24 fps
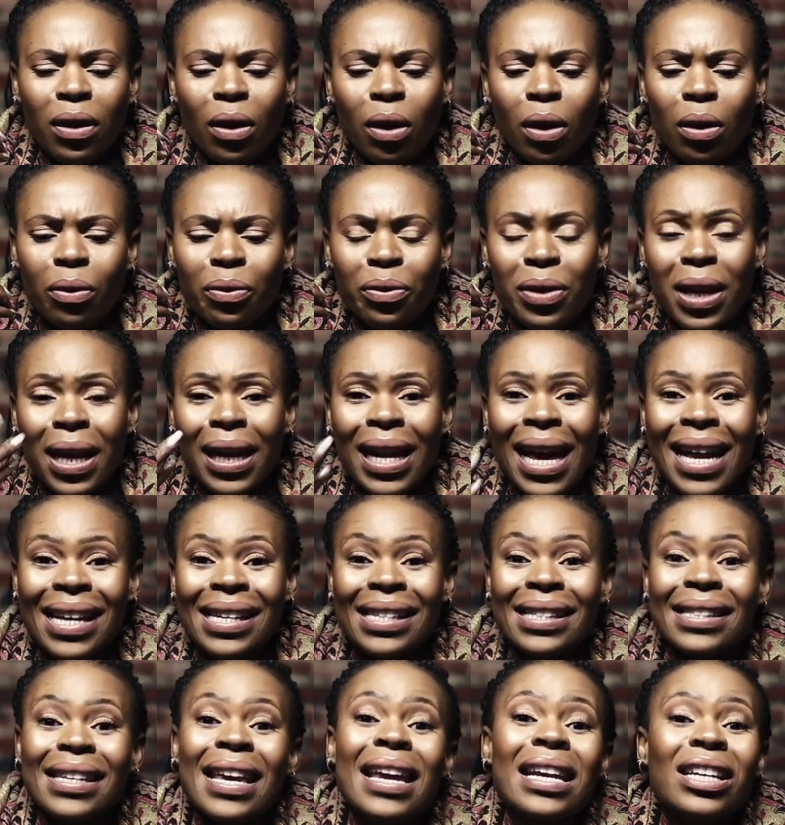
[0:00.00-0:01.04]

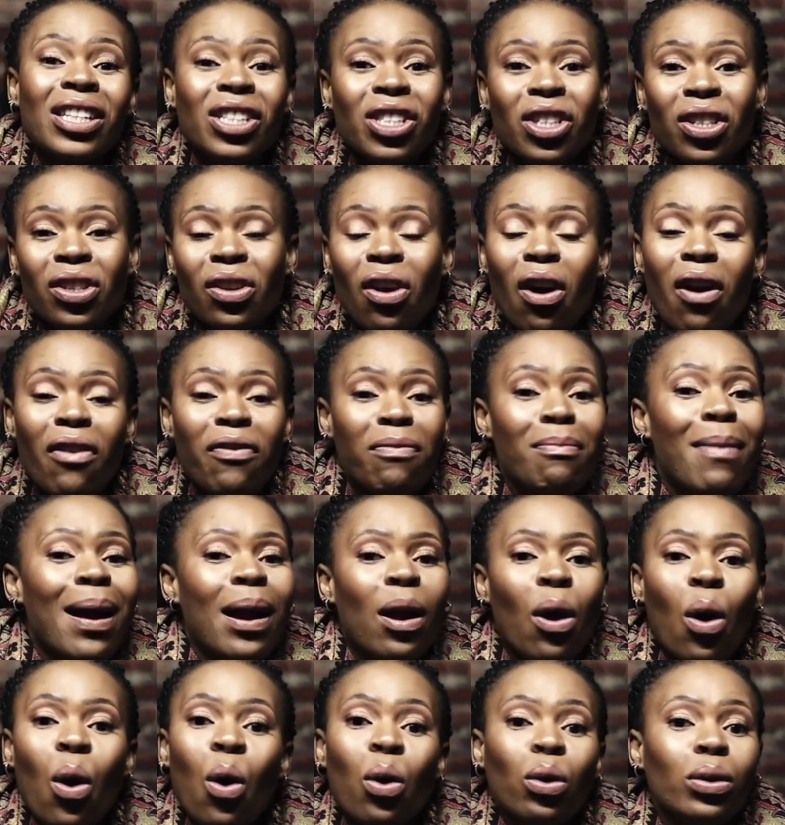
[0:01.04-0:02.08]
realization of my
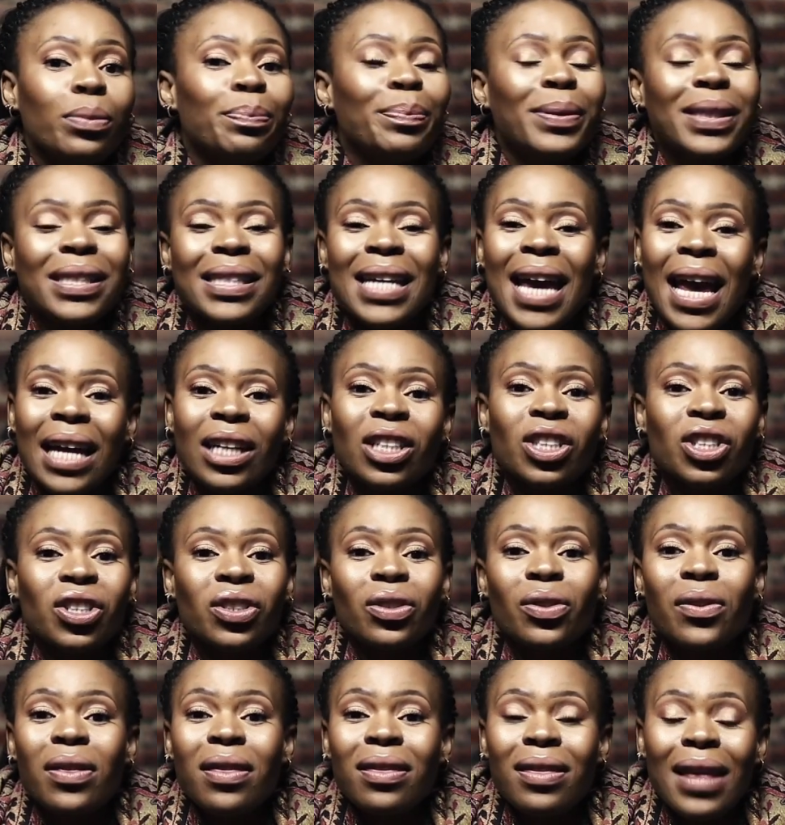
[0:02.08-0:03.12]
own
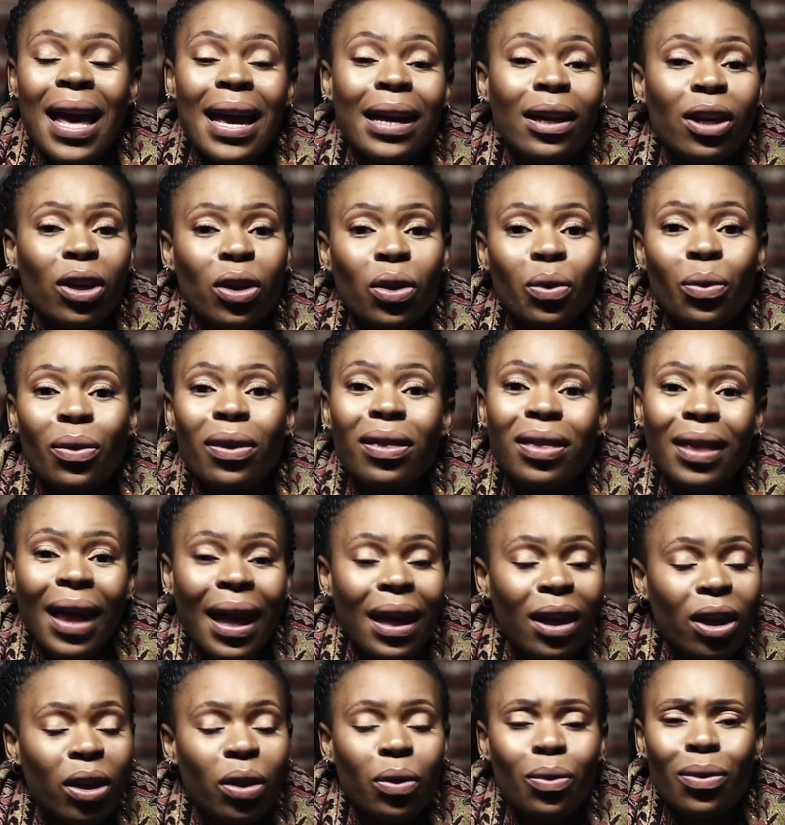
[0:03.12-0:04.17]
potential. Thank you,
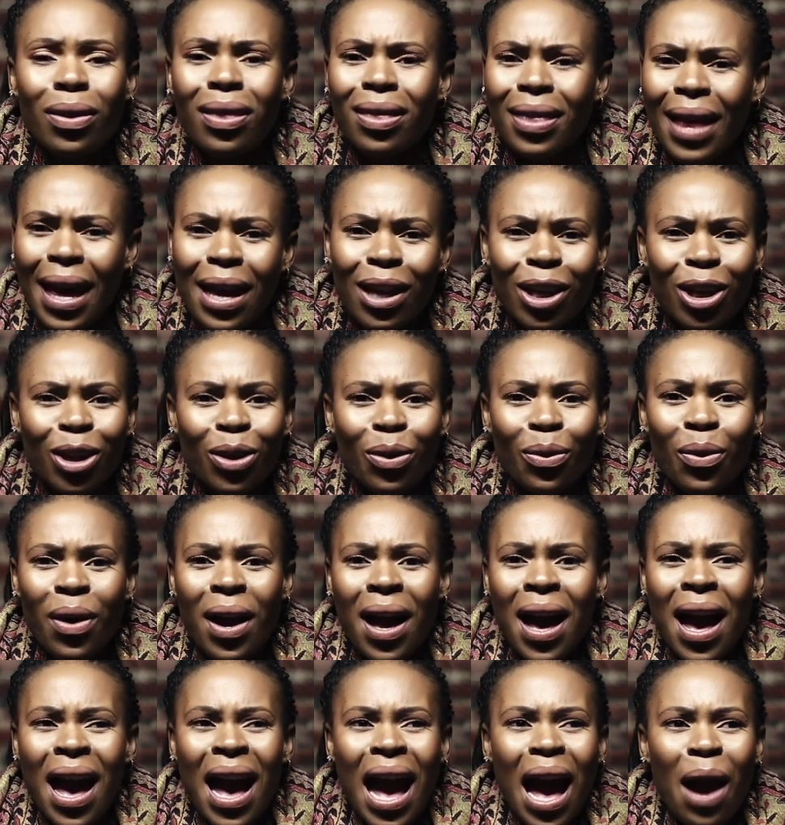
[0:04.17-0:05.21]
thank you, thank you.
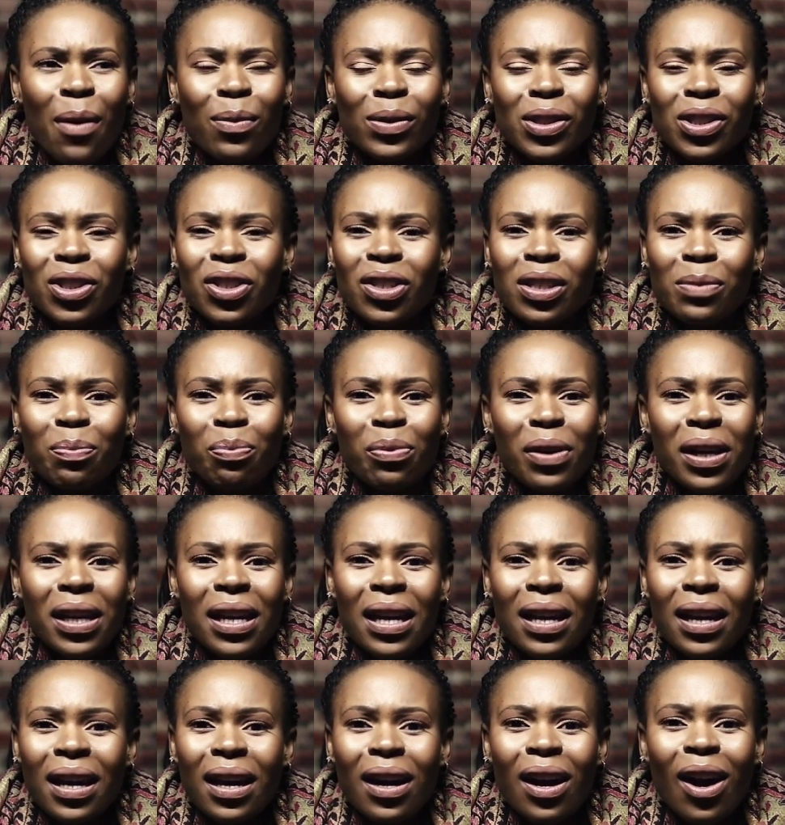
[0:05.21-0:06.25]
I was just
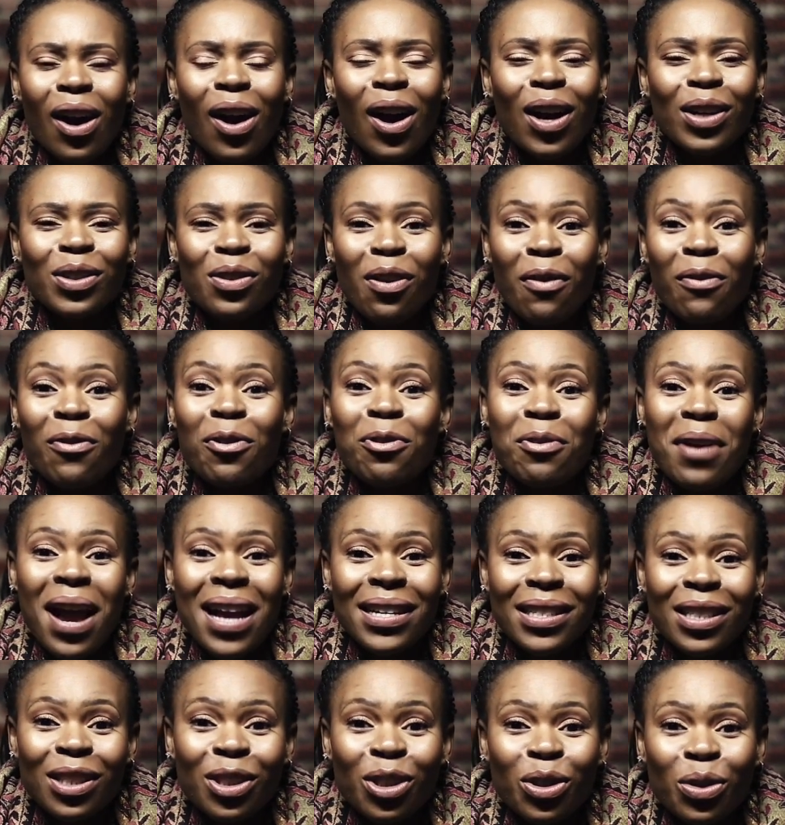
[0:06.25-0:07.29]
bringing a heart of
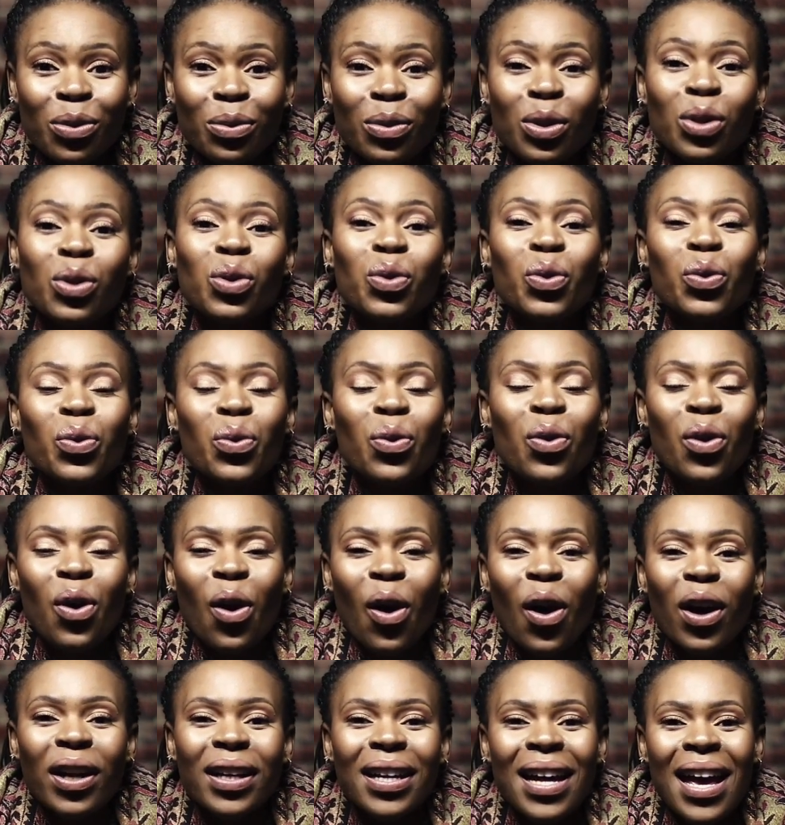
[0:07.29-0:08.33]
gratitude to
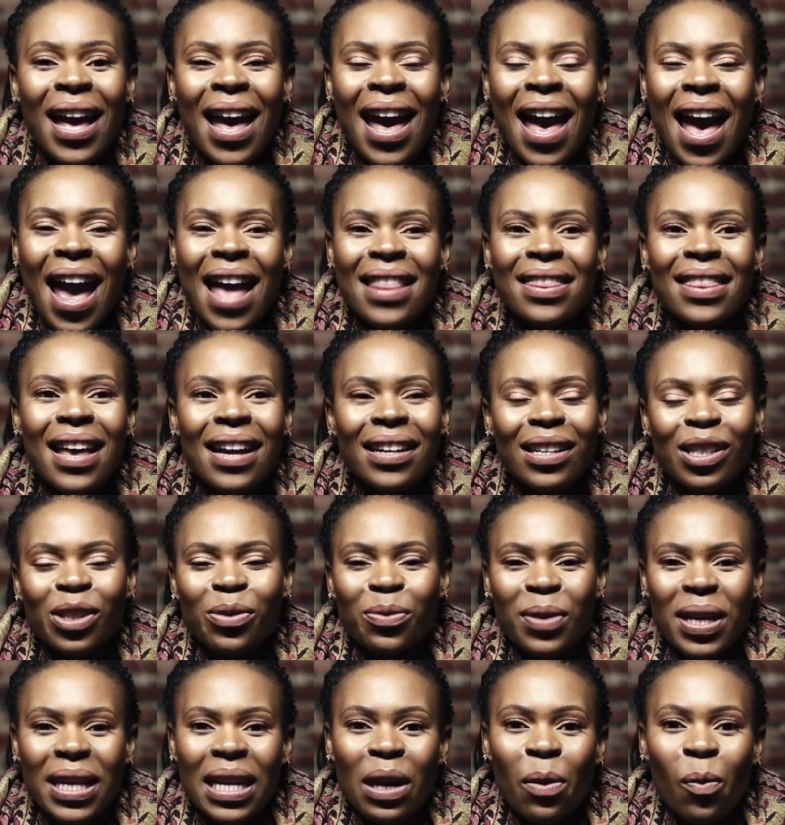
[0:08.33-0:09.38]
God. And that is
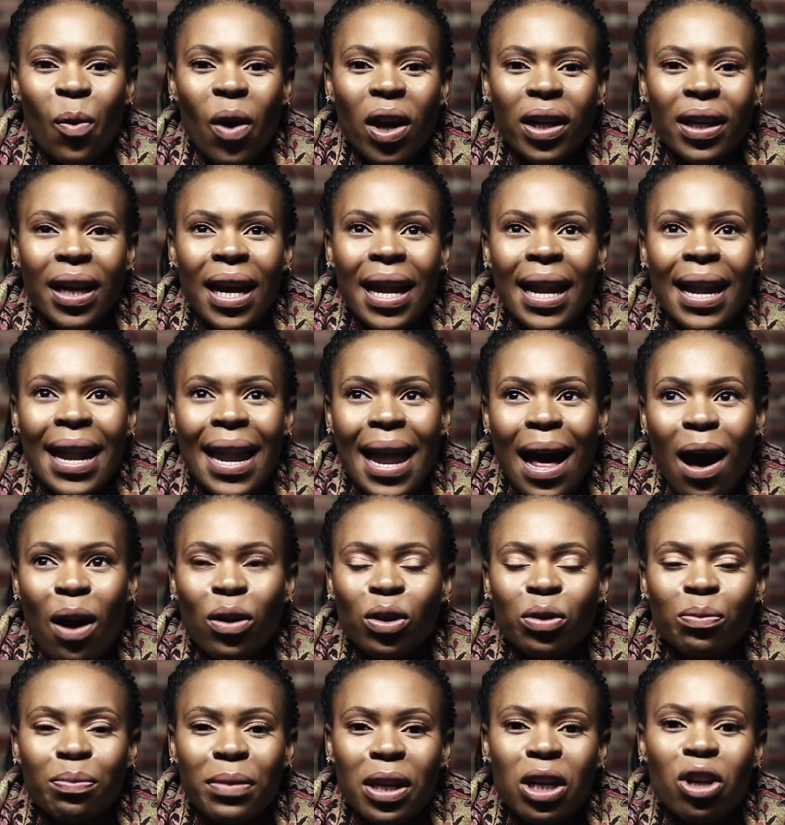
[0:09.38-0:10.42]
really what
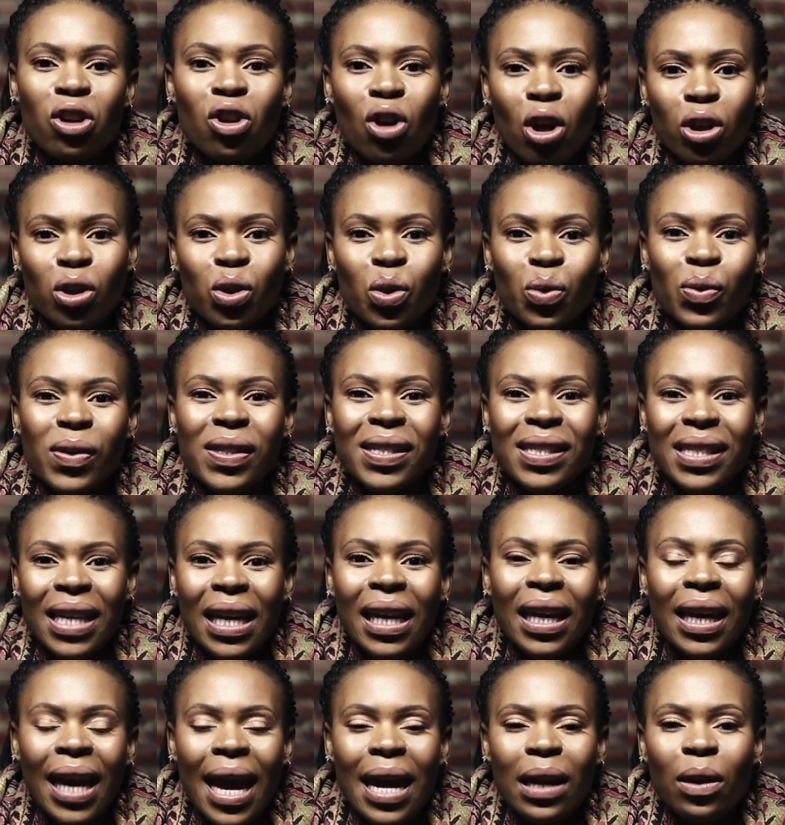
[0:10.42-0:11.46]
allowed me not to
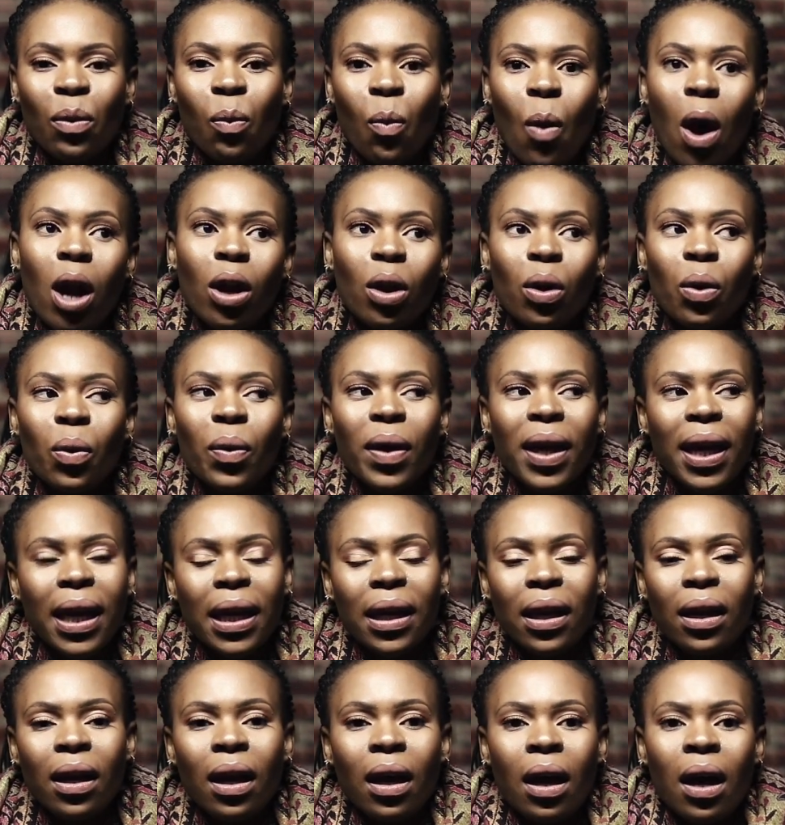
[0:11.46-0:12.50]
sink and wallow in,